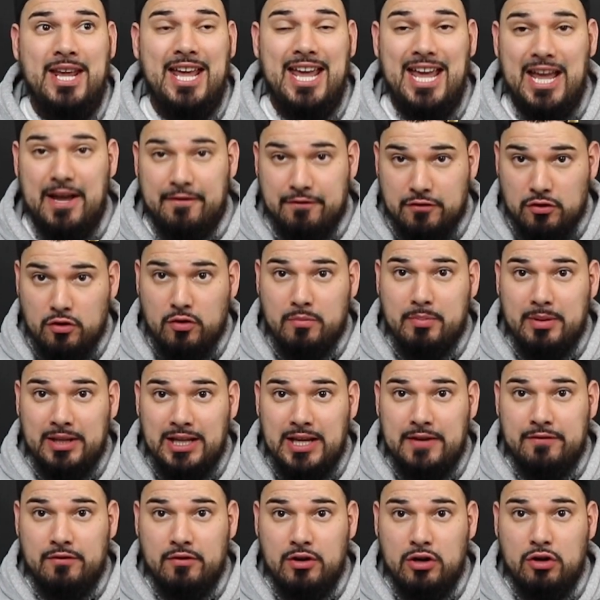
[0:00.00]
If you're a
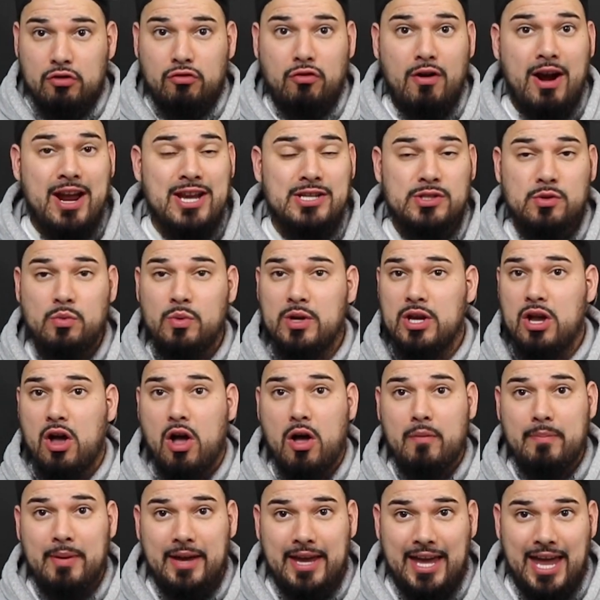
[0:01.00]
believer in Christ, we
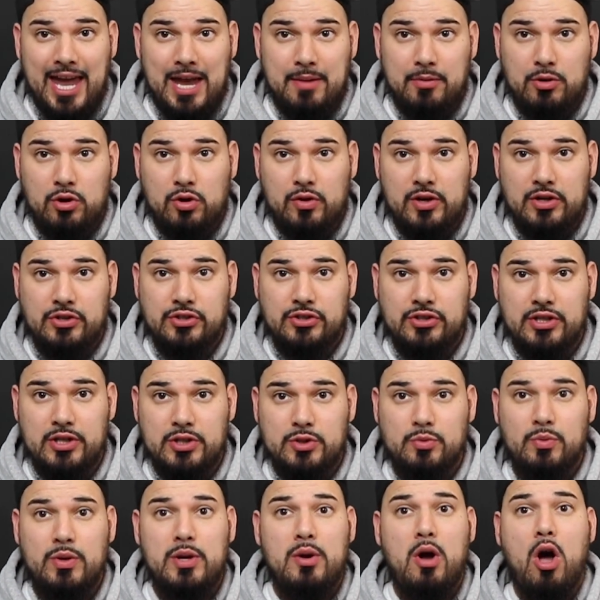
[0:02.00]
all became
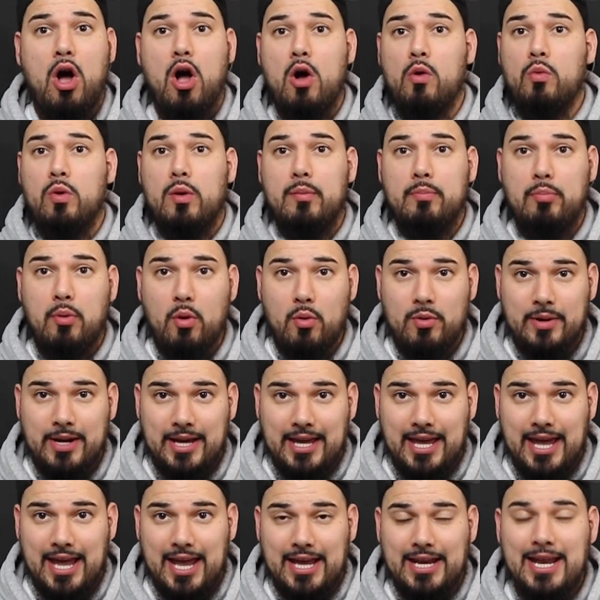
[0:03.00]
Christians. We all were born
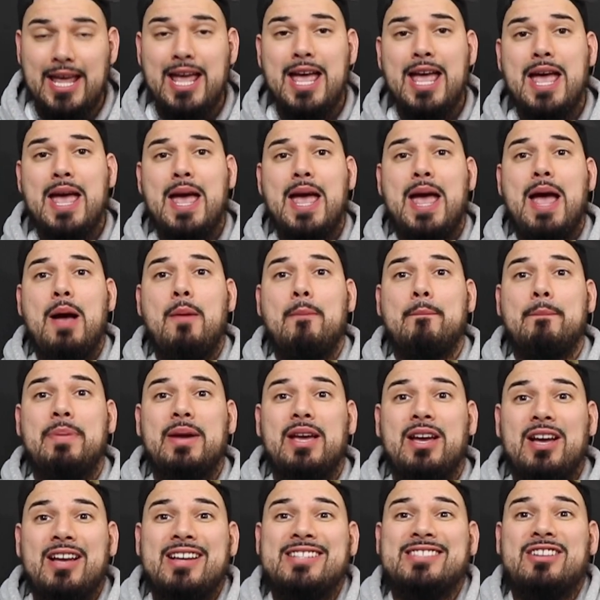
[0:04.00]
again.
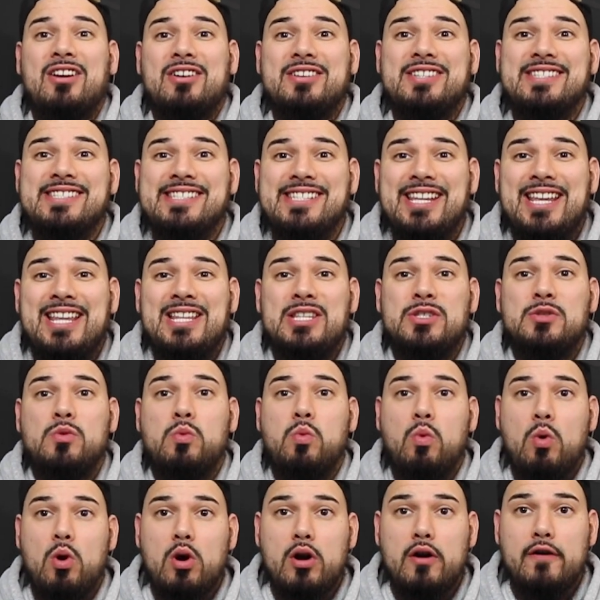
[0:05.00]
Because our sins
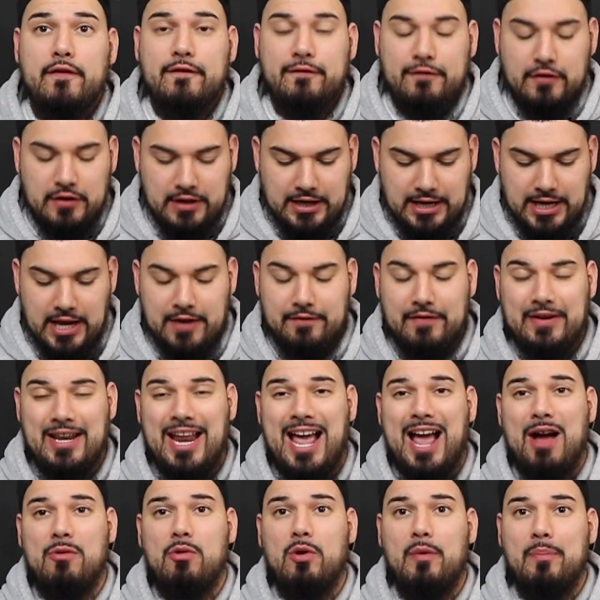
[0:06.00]
were forgiven,
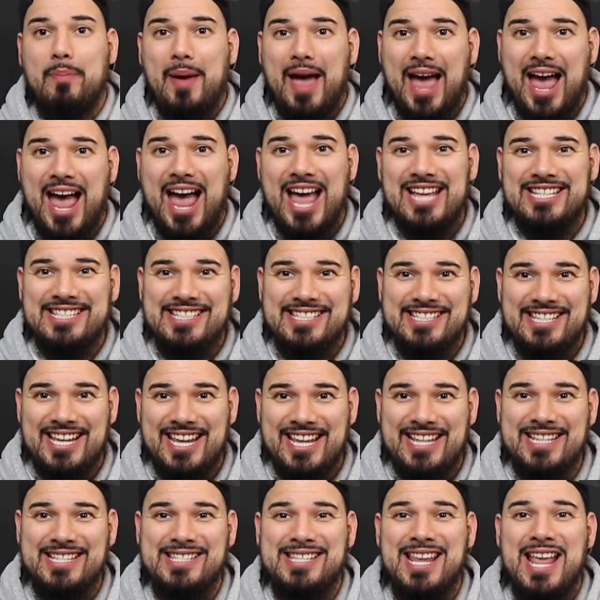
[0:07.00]
our past
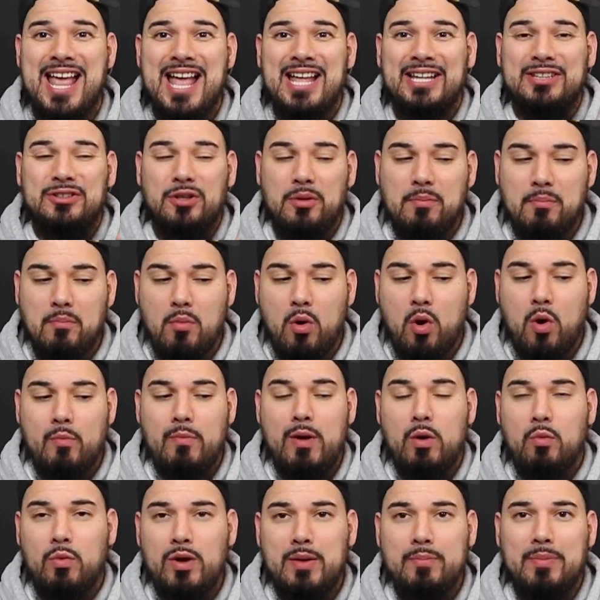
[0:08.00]
sins, the
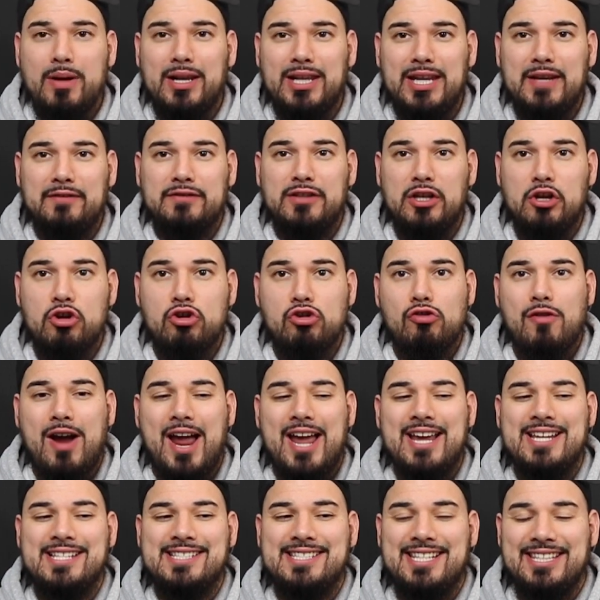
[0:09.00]
moment we believed in
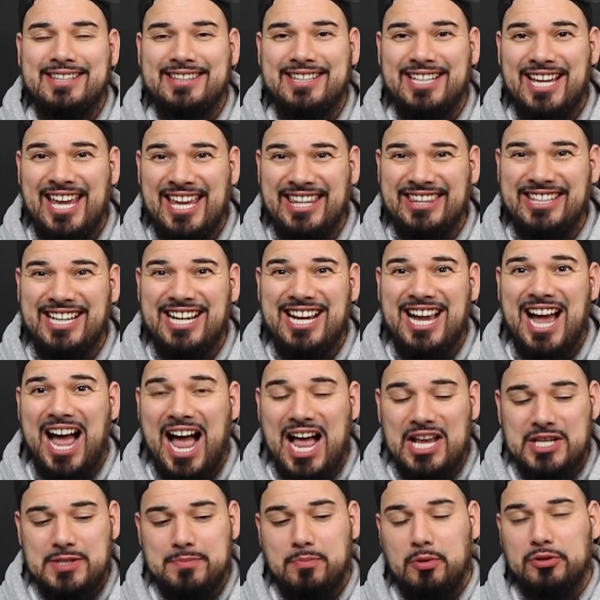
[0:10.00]
Christ, in the
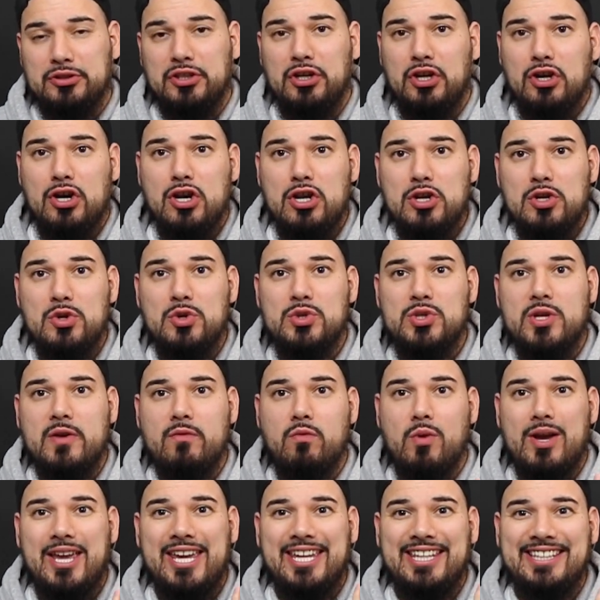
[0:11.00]
gospel, the good news of
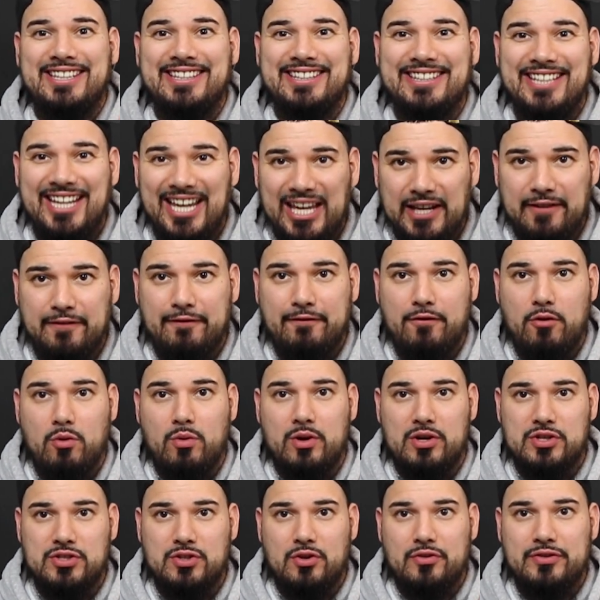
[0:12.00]
what he did
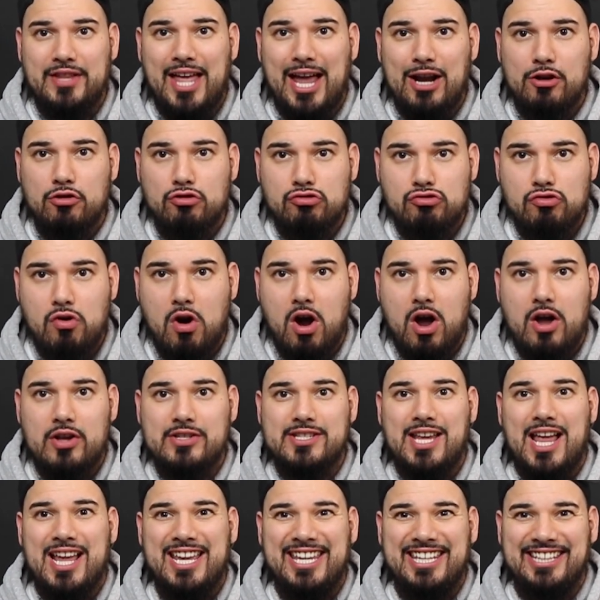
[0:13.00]
for us on that
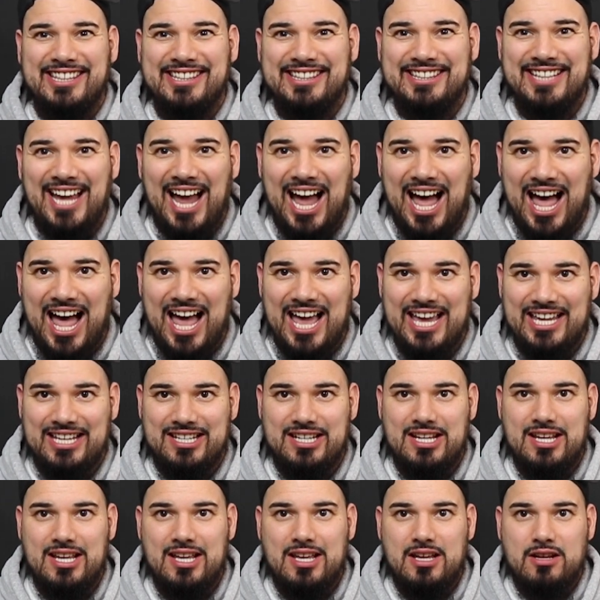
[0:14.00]
cross, how he died,
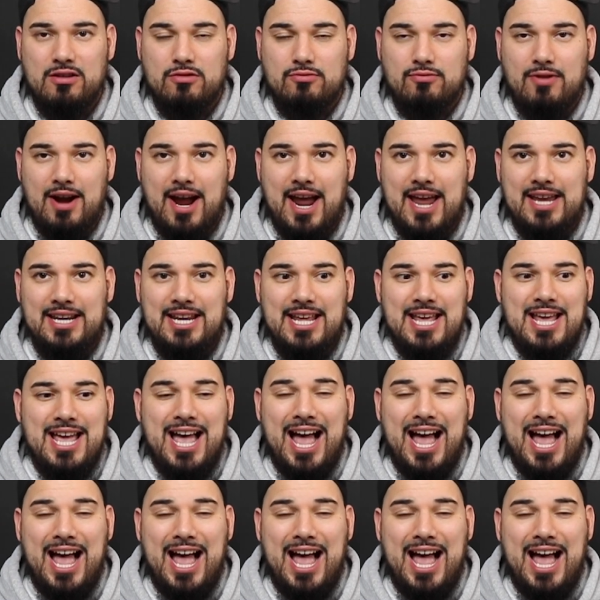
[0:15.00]
right?